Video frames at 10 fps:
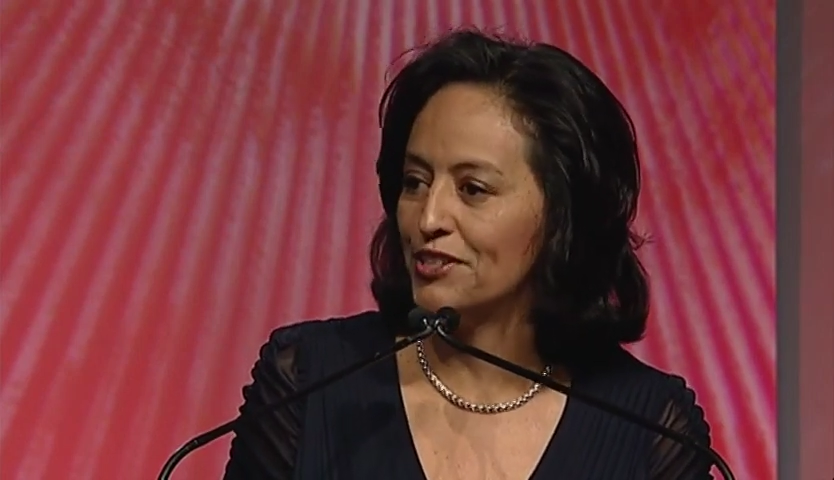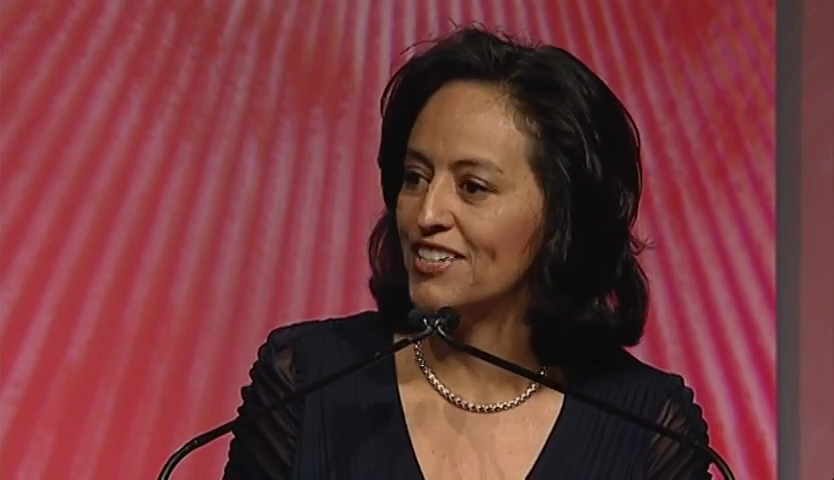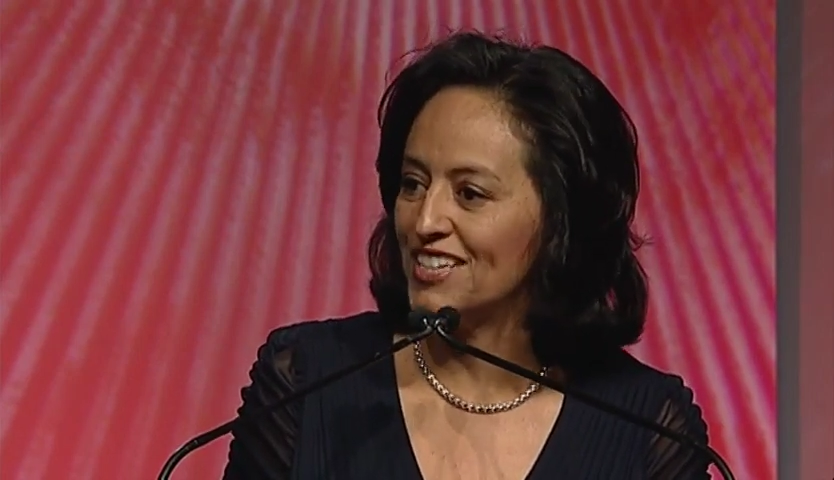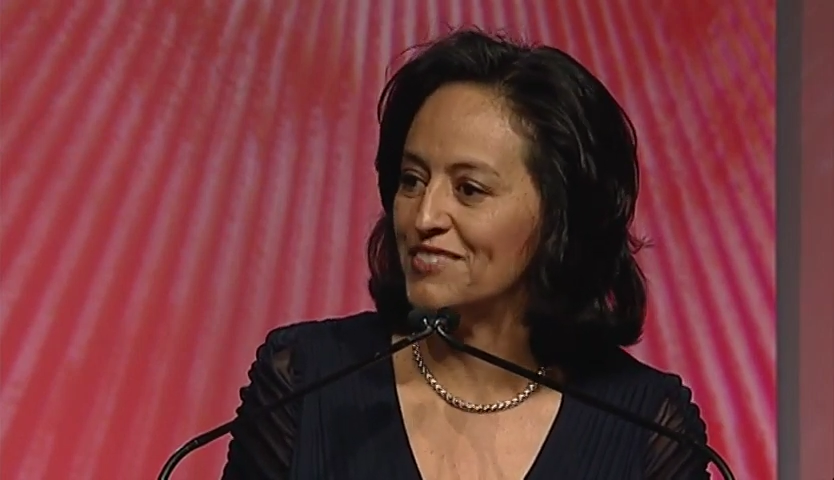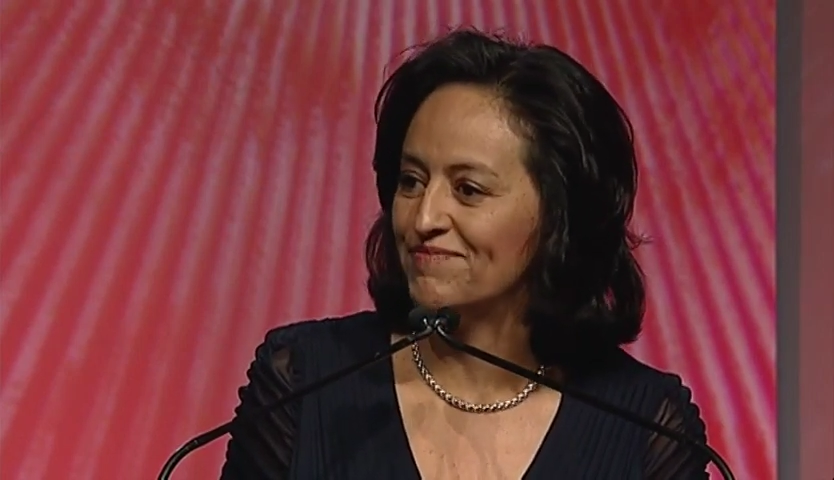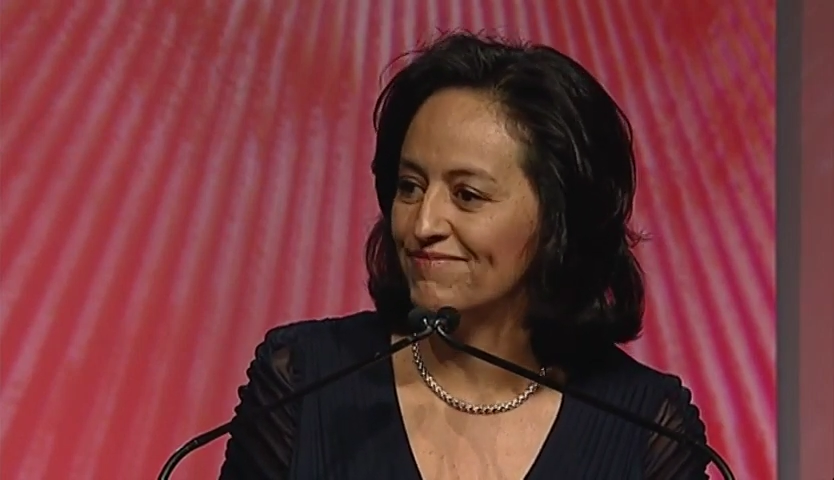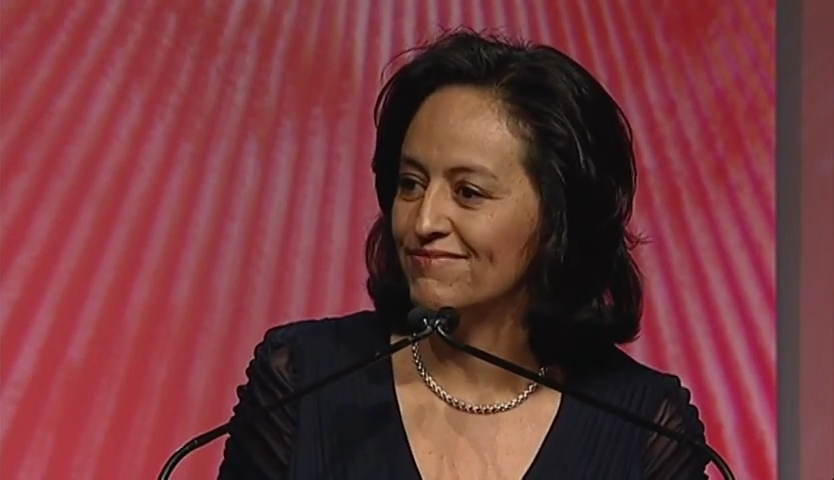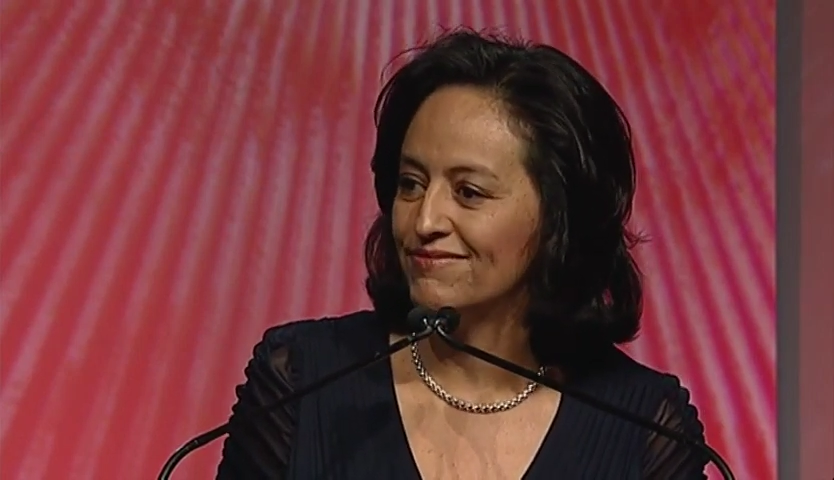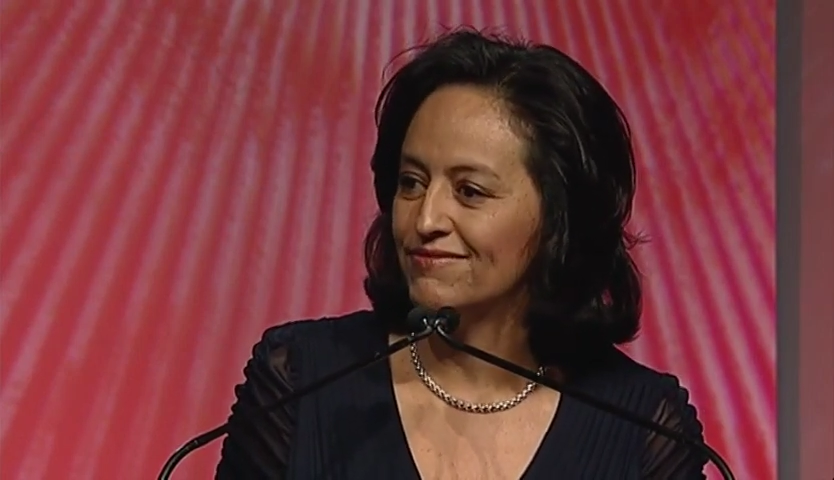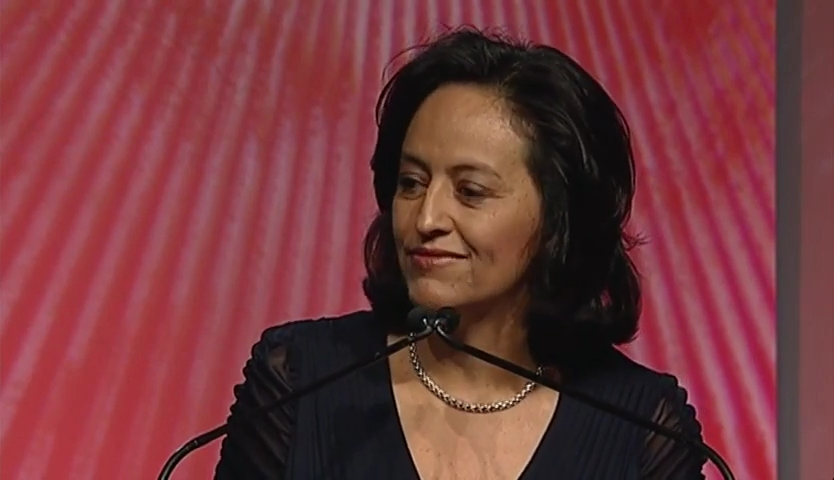tonight.
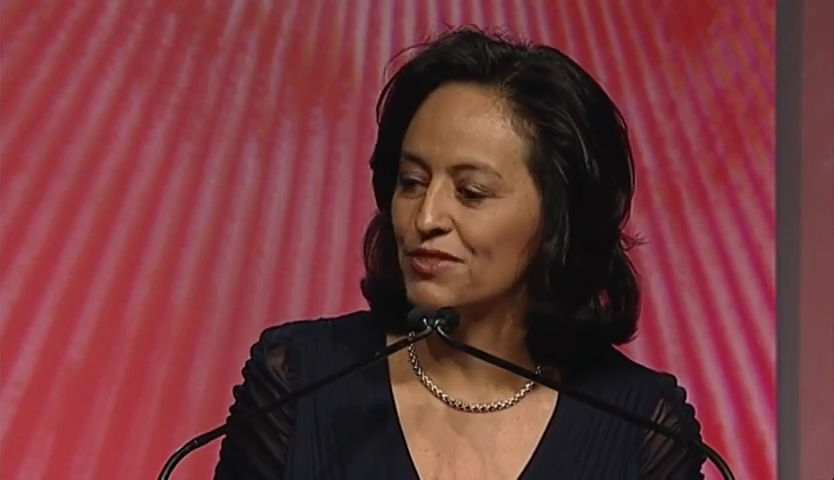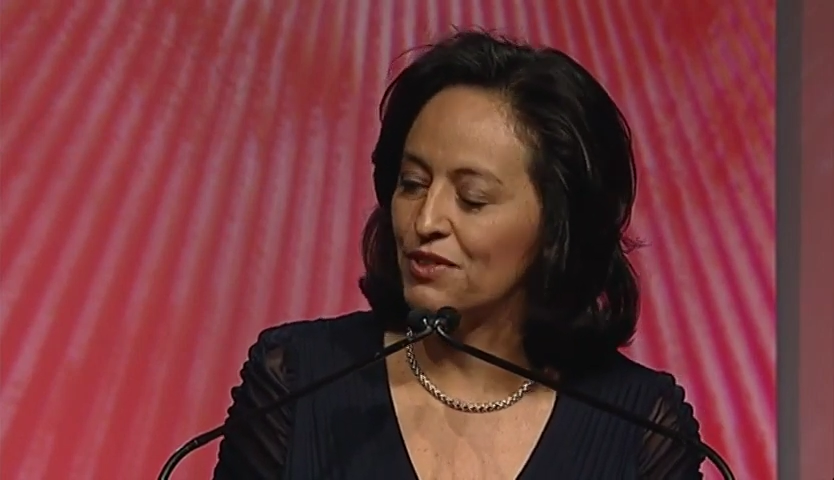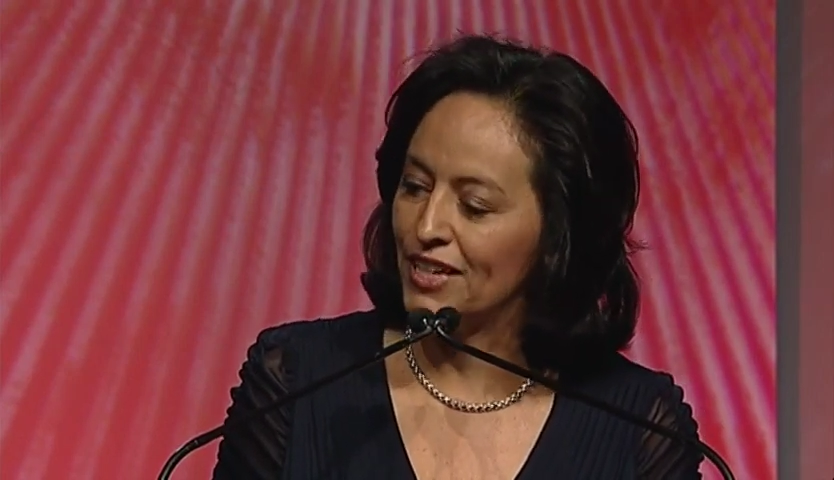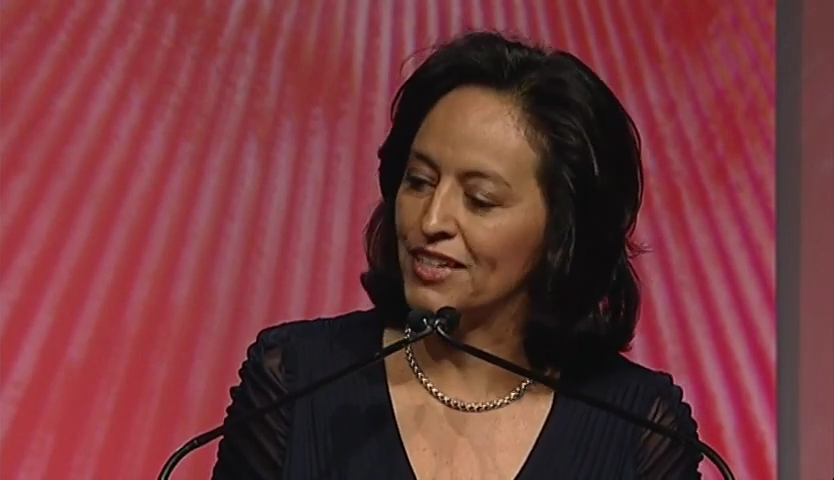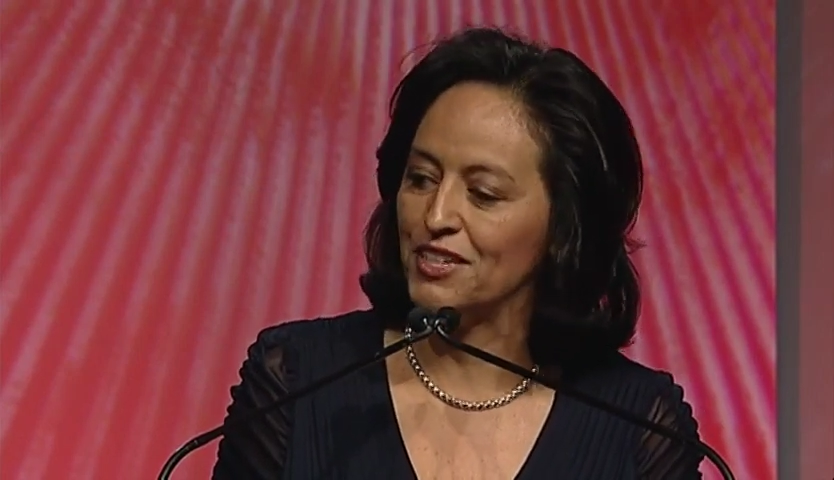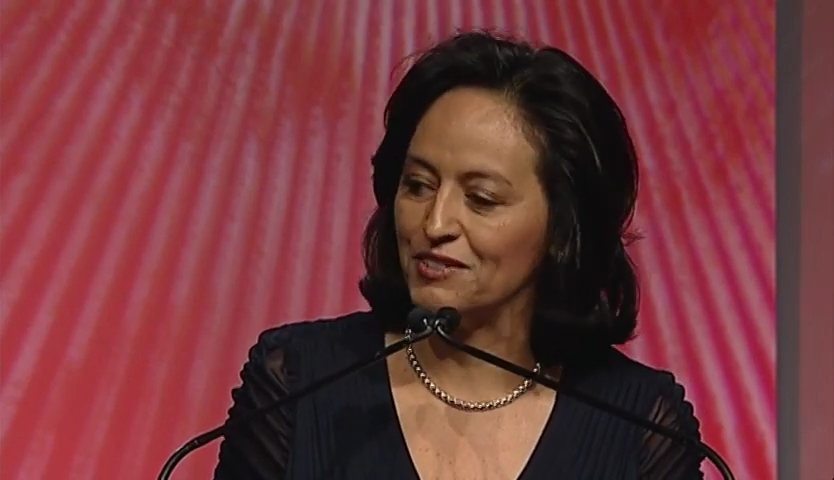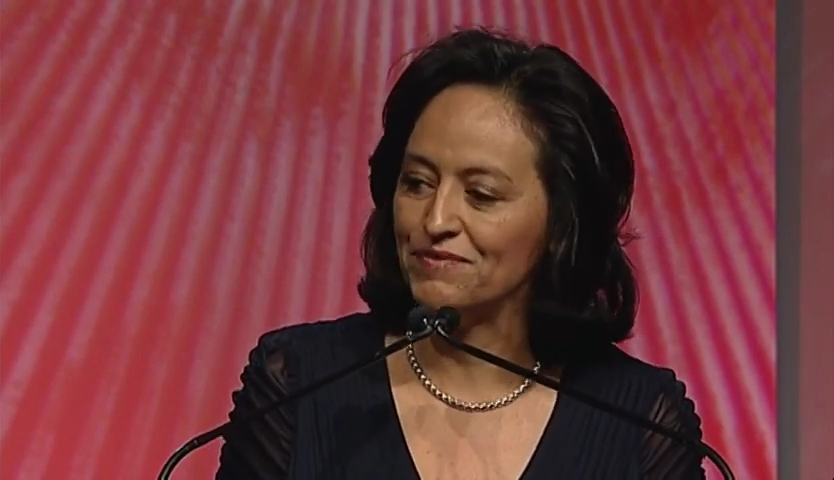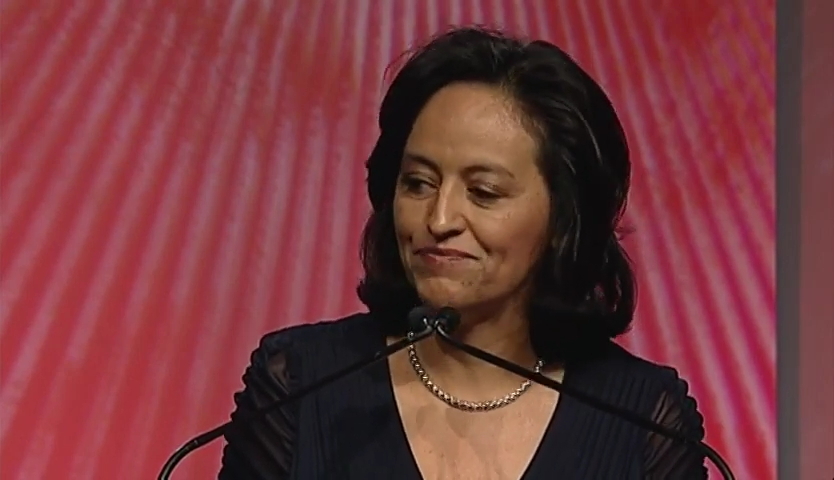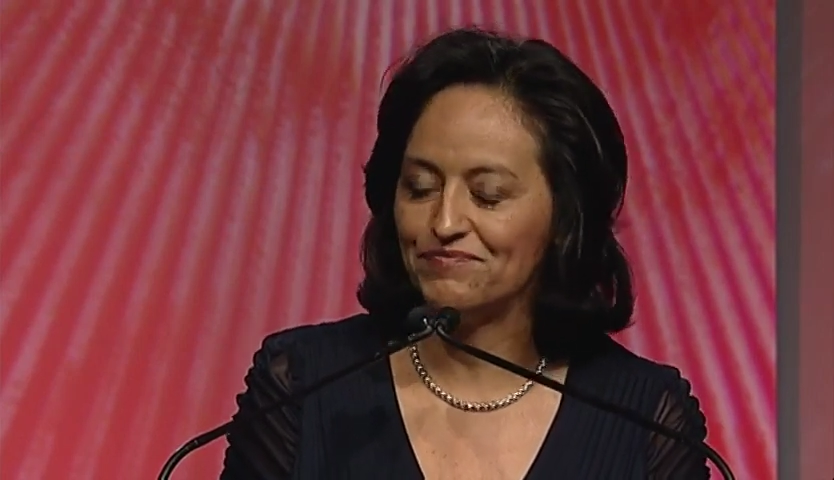So thank you.